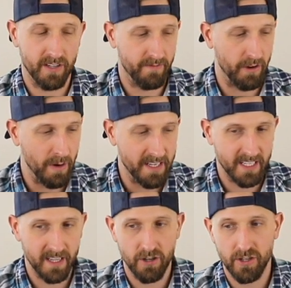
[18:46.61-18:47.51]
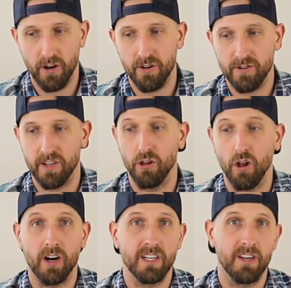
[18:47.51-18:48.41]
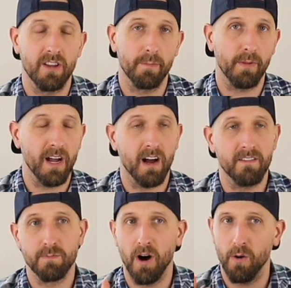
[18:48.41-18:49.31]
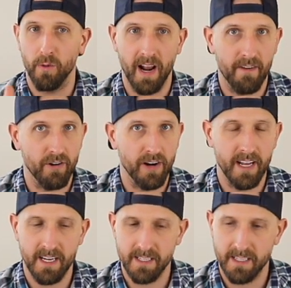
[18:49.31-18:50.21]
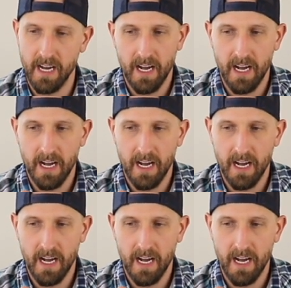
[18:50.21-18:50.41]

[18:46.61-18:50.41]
If they're resting their starters, they're locked into their playoff spot, whatever it is,